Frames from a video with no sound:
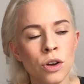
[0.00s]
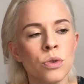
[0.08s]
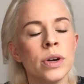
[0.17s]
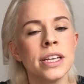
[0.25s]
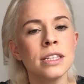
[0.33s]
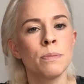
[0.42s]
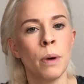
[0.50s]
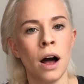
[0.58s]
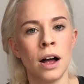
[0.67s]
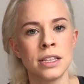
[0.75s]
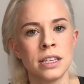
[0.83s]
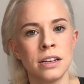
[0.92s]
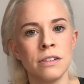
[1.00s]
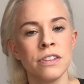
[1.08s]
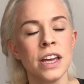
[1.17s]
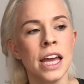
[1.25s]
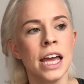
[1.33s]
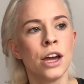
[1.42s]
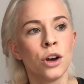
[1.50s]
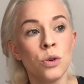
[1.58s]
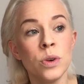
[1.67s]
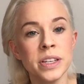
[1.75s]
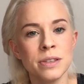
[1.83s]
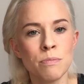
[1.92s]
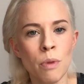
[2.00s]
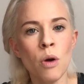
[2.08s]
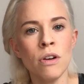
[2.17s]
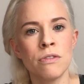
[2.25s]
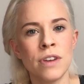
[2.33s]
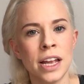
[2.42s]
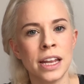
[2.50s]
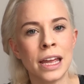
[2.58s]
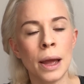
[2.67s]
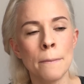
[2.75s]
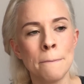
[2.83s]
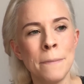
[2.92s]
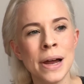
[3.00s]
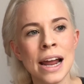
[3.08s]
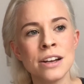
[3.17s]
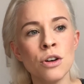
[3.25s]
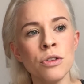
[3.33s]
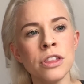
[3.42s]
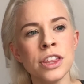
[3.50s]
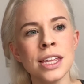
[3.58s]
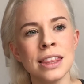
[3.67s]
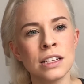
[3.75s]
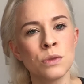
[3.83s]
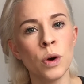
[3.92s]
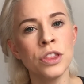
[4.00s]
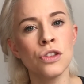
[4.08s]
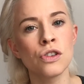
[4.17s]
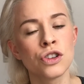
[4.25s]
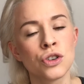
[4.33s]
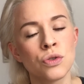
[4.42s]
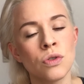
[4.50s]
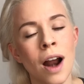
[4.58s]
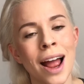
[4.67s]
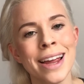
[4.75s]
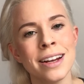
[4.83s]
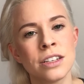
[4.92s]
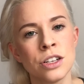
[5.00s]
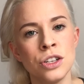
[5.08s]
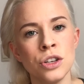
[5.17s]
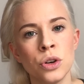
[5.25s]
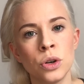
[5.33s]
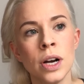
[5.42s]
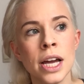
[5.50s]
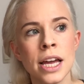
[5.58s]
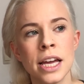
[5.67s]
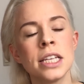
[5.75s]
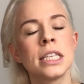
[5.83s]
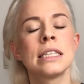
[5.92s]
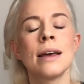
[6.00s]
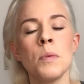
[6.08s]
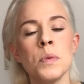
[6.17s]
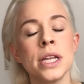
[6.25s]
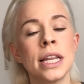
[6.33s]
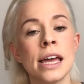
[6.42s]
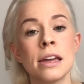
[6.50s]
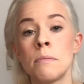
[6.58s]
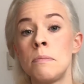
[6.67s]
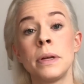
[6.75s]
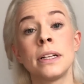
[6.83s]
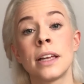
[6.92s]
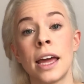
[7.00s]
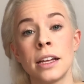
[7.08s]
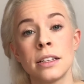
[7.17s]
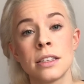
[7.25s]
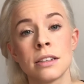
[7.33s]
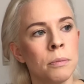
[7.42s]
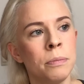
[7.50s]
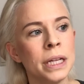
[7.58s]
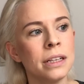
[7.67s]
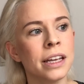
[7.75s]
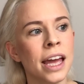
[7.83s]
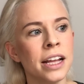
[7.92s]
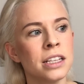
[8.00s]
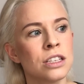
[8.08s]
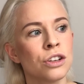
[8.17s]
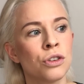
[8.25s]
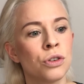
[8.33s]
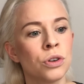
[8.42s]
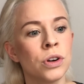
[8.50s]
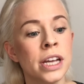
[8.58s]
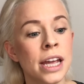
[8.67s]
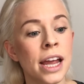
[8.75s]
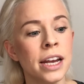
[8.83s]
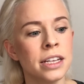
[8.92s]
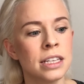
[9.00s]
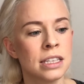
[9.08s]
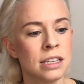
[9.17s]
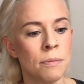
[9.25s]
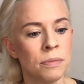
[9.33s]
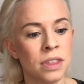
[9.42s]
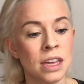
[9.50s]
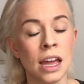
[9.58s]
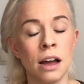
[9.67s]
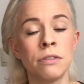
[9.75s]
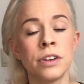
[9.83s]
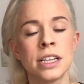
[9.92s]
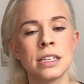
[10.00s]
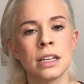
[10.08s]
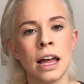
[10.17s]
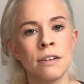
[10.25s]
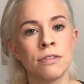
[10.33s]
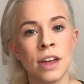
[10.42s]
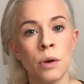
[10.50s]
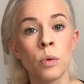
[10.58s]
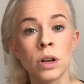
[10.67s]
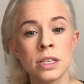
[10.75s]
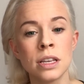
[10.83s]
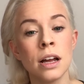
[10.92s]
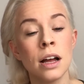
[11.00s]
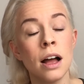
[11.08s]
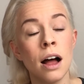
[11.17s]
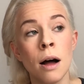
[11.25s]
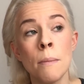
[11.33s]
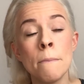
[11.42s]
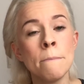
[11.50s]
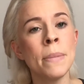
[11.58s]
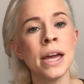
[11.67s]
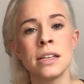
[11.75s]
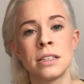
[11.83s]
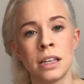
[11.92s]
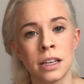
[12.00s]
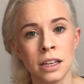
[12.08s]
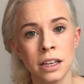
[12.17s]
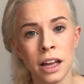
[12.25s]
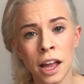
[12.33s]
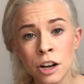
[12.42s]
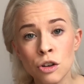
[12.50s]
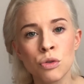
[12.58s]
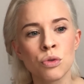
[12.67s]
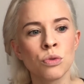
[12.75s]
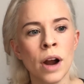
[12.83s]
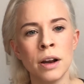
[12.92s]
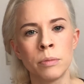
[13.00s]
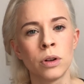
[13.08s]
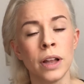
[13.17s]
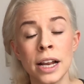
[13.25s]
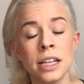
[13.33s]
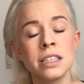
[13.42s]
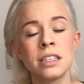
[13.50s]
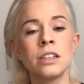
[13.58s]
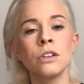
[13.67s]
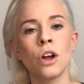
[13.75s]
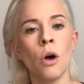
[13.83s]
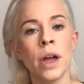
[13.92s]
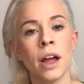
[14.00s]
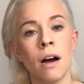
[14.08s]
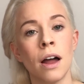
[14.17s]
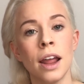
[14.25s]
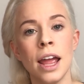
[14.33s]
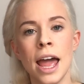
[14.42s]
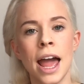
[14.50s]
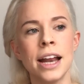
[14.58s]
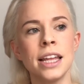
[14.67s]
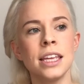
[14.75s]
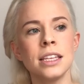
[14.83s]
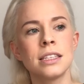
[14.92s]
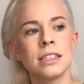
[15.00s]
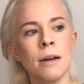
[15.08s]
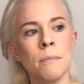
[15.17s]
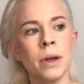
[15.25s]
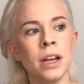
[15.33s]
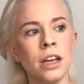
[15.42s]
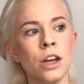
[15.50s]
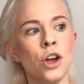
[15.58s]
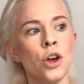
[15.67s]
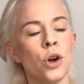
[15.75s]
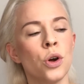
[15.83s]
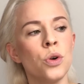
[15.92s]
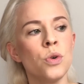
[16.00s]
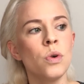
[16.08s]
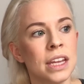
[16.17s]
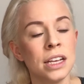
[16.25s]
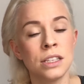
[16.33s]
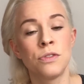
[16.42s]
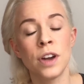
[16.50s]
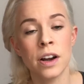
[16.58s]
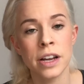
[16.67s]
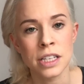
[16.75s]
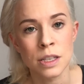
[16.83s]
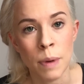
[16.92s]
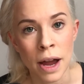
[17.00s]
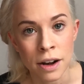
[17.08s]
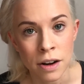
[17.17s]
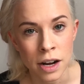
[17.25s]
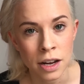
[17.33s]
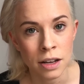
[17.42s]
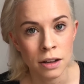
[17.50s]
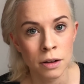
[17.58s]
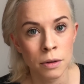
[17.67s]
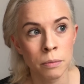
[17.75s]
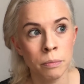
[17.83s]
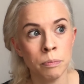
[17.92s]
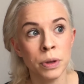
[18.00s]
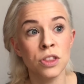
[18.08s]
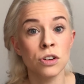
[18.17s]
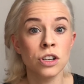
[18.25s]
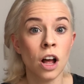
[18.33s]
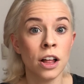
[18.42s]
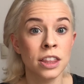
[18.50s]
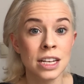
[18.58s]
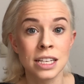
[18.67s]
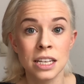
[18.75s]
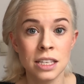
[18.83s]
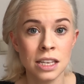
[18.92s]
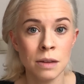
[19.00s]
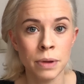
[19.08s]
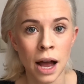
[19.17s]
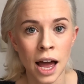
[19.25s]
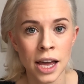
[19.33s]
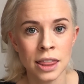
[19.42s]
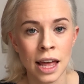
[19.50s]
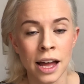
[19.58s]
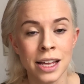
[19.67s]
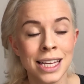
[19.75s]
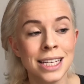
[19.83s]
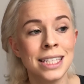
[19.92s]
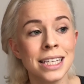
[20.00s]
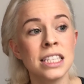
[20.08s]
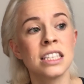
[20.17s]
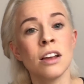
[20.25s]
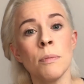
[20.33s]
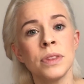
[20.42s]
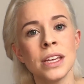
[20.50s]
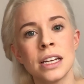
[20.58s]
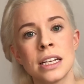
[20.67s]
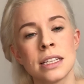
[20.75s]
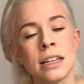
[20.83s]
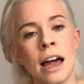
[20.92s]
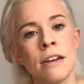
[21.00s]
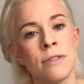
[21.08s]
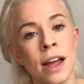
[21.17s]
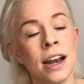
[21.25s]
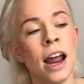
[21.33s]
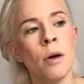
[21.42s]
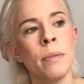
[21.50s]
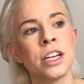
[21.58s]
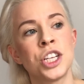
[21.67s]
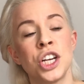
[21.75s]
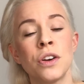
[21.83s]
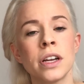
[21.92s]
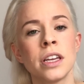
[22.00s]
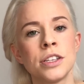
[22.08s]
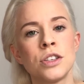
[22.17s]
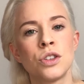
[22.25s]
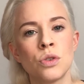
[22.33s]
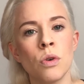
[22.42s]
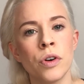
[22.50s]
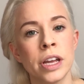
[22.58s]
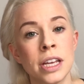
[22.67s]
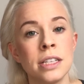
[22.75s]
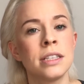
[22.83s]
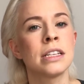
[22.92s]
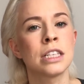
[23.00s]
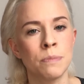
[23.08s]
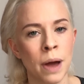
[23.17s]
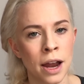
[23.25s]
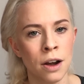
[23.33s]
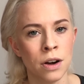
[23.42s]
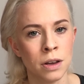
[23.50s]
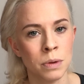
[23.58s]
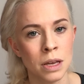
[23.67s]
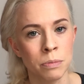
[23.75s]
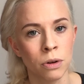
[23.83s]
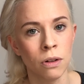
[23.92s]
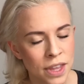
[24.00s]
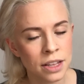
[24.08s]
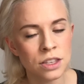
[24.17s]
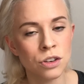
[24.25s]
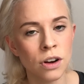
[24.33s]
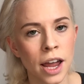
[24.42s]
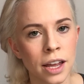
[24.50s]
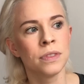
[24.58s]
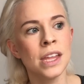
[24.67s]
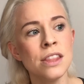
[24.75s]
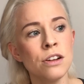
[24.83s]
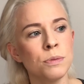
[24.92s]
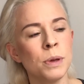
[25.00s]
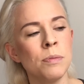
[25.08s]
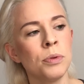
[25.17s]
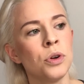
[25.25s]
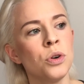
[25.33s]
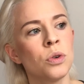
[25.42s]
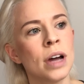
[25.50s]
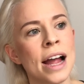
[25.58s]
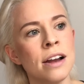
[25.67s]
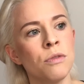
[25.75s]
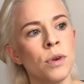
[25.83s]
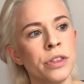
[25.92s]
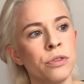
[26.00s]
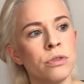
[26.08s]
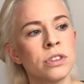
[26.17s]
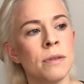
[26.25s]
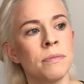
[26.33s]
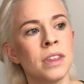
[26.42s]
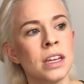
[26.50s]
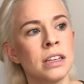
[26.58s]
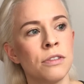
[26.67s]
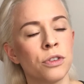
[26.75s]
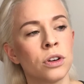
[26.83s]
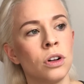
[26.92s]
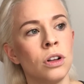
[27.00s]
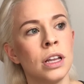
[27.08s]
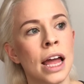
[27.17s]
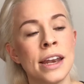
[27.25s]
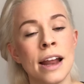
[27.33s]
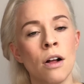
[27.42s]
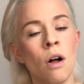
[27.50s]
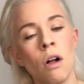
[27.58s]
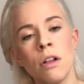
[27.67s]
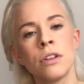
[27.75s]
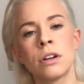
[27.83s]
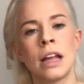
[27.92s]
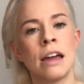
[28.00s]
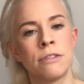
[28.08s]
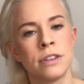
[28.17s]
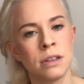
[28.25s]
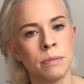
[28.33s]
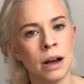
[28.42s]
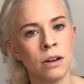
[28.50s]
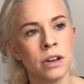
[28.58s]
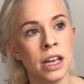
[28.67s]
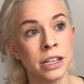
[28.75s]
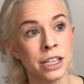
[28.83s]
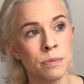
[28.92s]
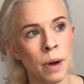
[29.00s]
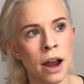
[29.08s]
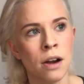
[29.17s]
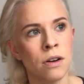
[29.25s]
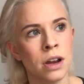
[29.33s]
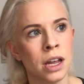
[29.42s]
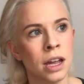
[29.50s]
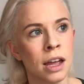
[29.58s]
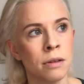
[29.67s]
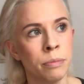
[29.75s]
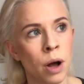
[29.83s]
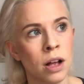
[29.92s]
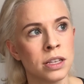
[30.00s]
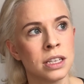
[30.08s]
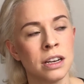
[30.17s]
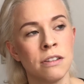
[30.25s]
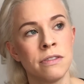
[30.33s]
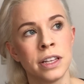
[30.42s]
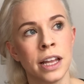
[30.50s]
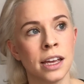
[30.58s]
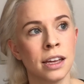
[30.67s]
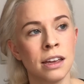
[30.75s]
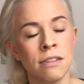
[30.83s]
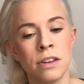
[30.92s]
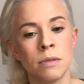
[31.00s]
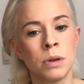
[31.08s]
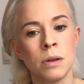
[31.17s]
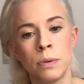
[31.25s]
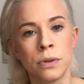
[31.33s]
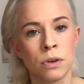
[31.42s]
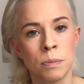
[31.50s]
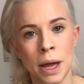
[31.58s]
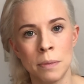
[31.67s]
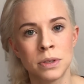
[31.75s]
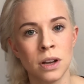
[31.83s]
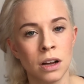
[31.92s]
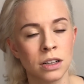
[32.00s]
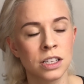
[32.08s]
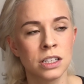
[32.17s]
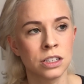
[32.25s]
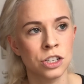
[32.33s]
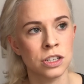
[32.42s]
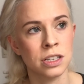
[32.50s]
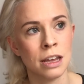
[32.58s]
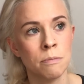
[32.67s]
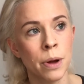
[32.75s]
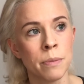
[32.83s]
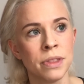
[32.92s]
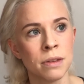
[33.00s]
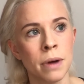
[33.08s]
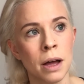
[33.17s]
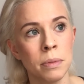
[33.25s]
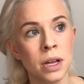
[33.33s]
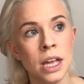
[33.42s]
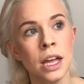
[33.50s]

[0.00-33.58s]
who is positive, who is motivating, but I don't think that's what they're trying to do, is someone like Bill Gates. Bill Gates created something of his life that was amazing, incredible, and it's still going on. And he's somebody who is very inspiring. But there's authenticity behind that. He did something in his life, and now by sharing his story, he's inspiring people. That's great. Then there's people who kind of went through something difficult, and now all their life is about inspiring and positive and like giving people their pep talks to just like pump them up.